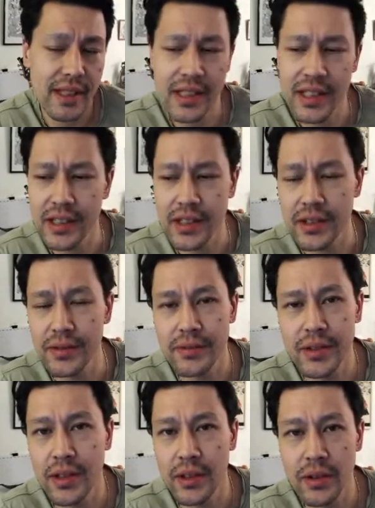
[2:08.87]
This
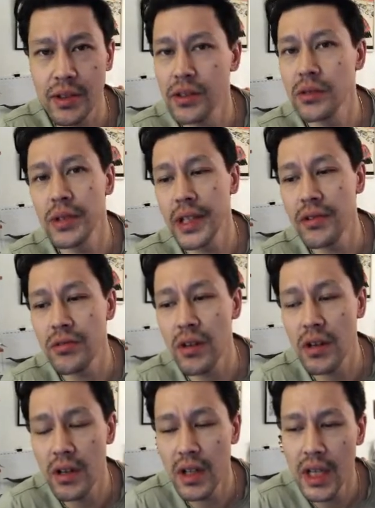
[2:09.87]
is what I
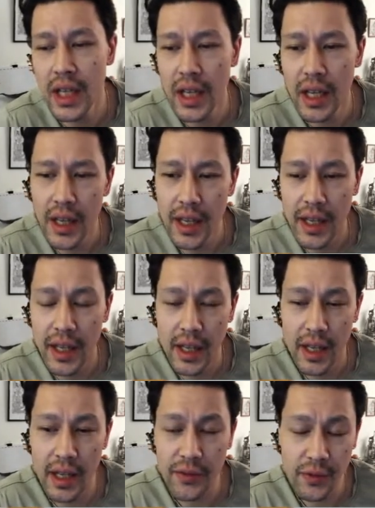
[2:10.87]
draw.
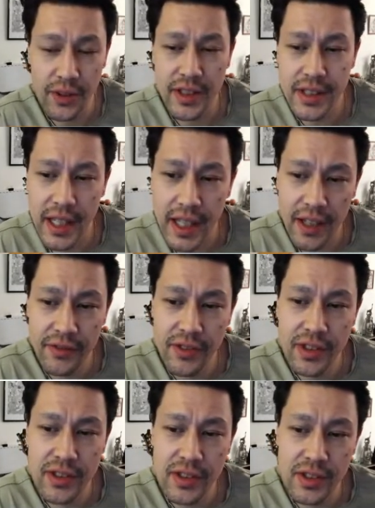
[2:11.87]
And for this I have
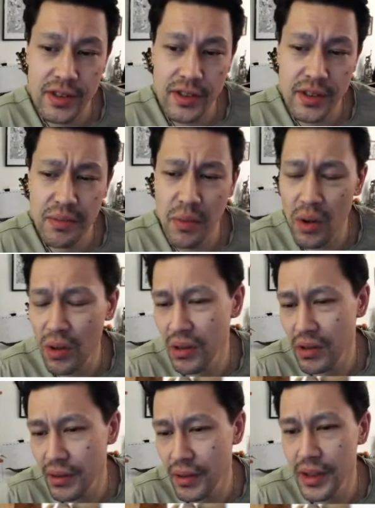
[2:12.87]
this
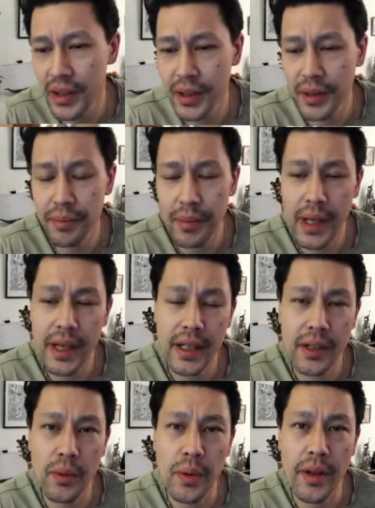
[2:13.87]
small
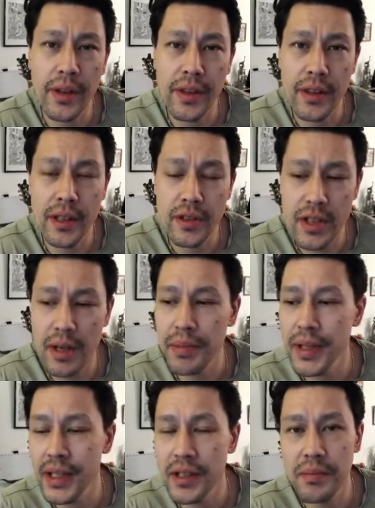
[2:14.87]
pack with
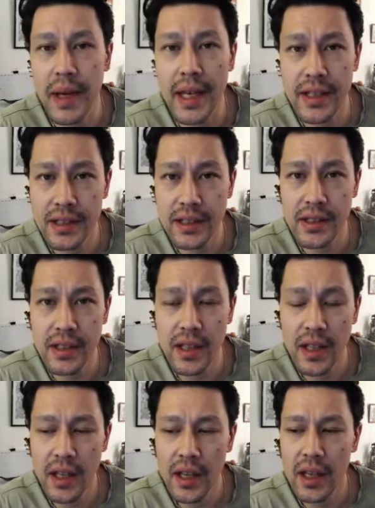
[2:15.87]
Japanese masks,
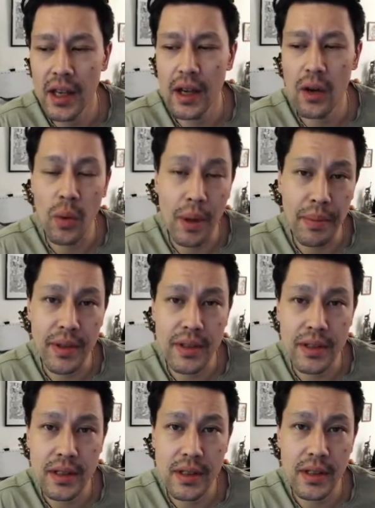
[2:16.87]

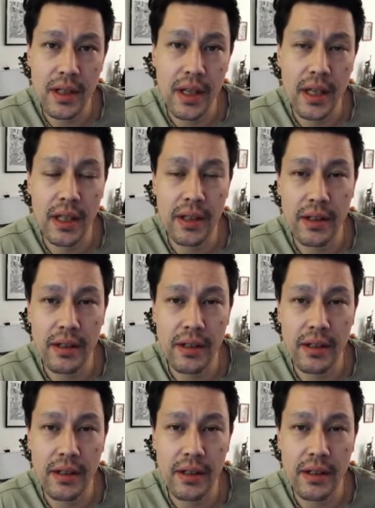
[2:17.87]
weapons, and